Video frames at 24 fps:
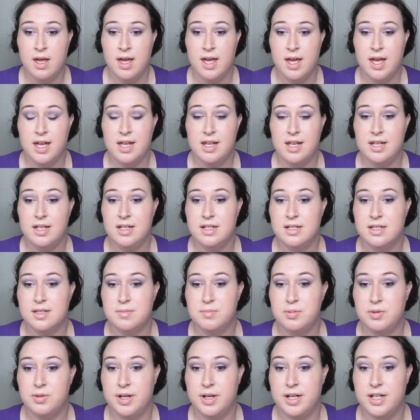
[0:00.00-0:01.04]
in
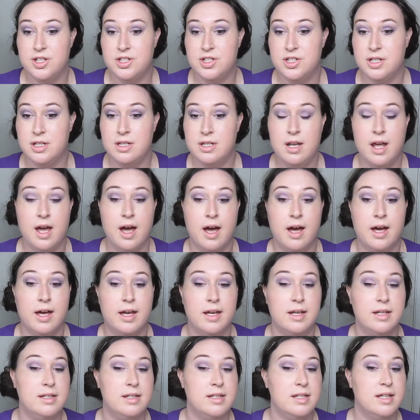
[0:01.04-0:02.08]
inspiration
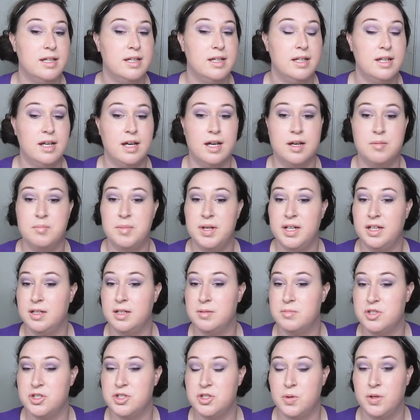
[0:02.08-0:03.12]
I did a
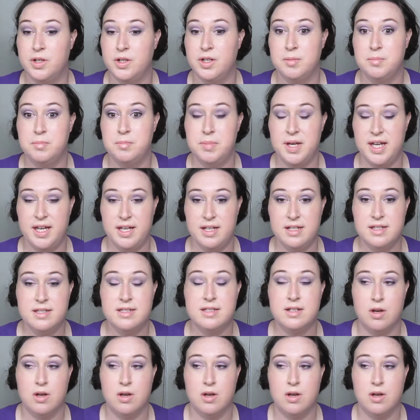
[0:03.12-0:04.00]
makeup tutorial based